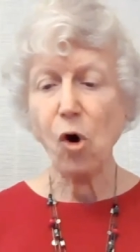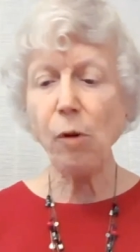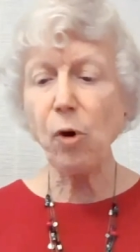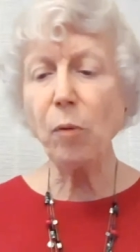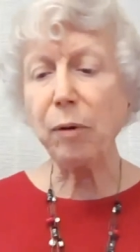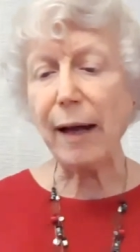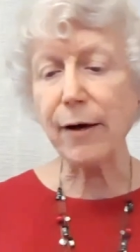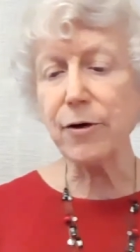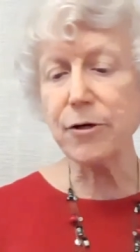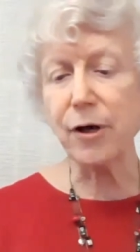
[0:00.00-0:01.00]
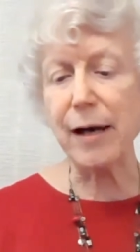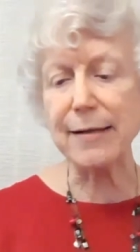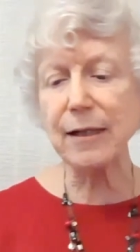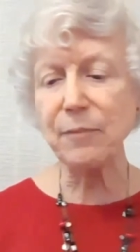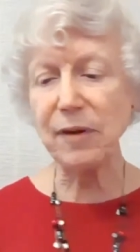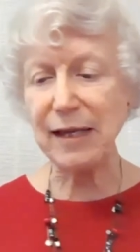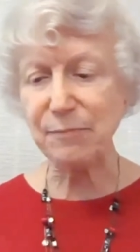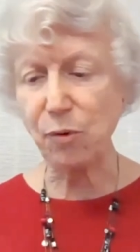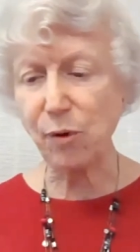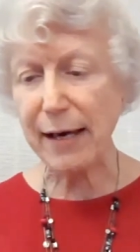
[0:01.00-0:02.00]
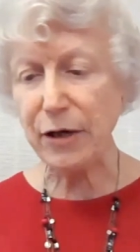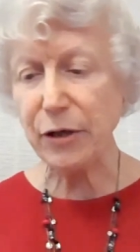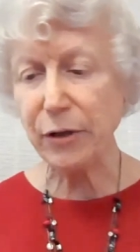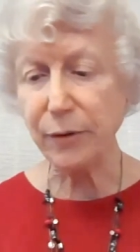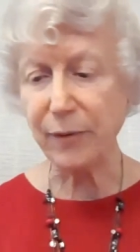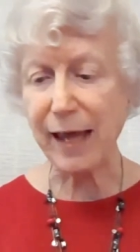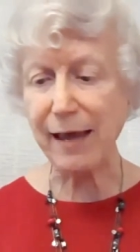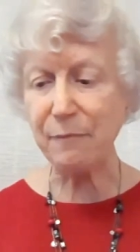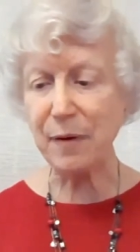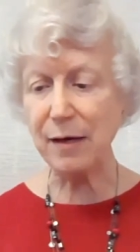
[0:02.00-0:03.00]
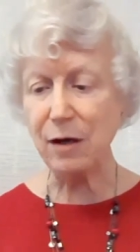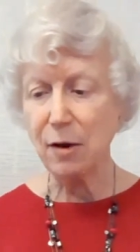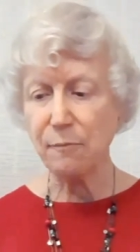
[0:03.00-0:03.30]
Hormone blockers are not something that's brand new. They have been